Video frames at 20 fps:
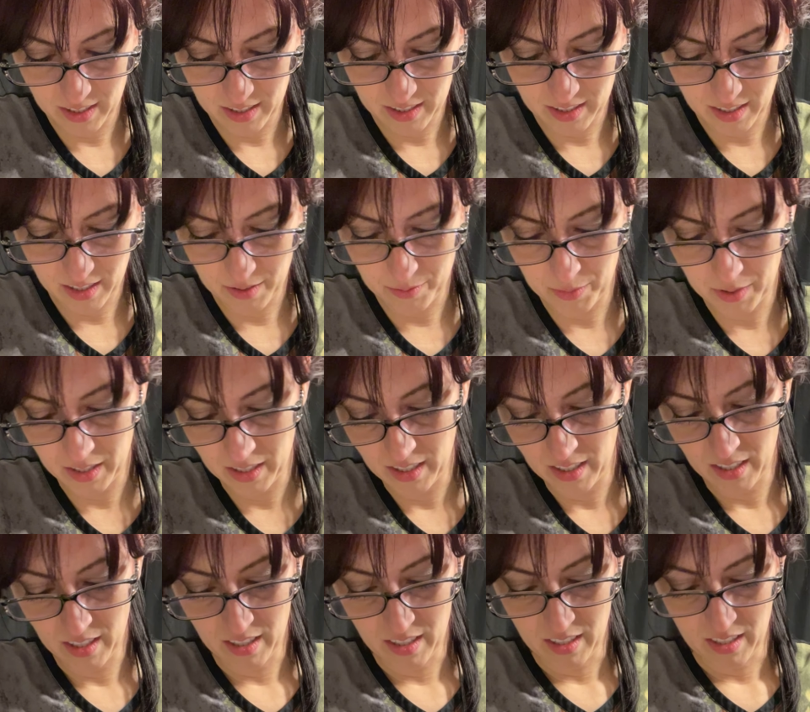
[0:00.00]
stem
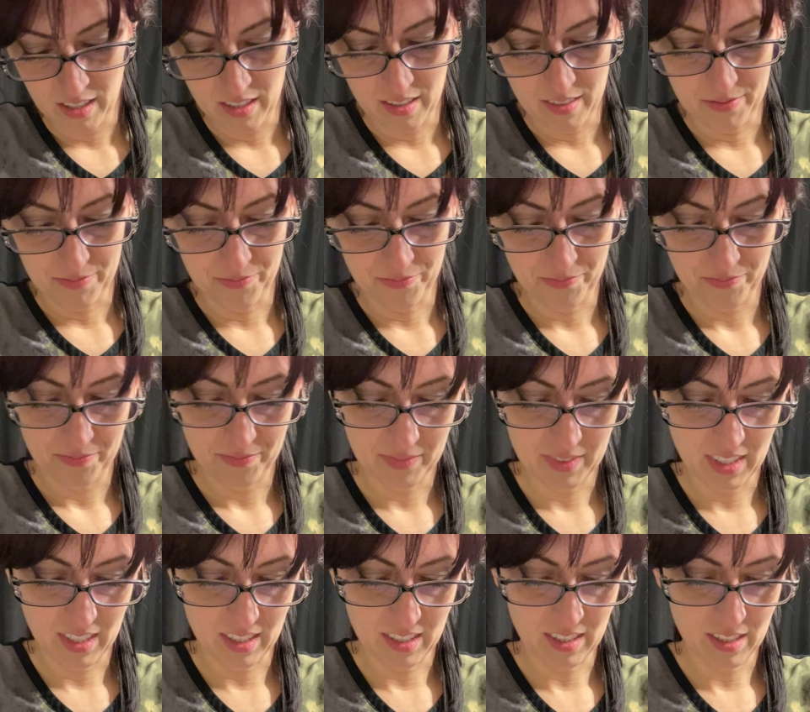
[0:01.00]

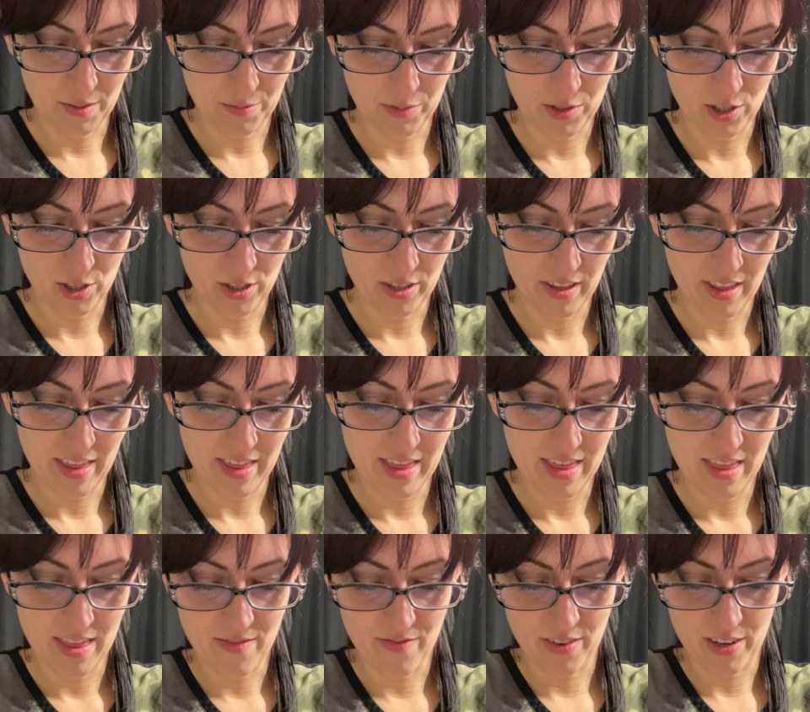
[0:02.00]
because I'm sure,
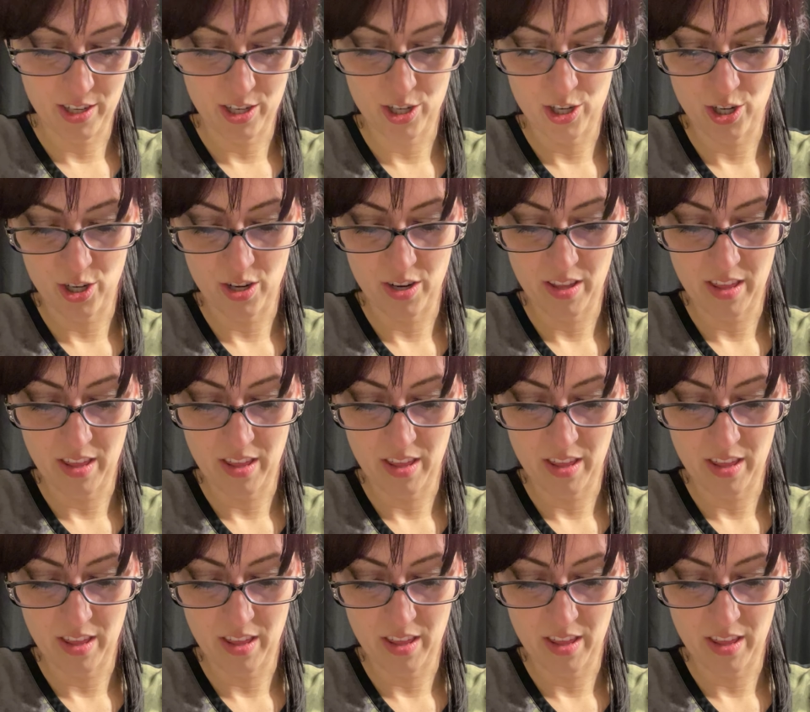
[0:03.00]
for sure,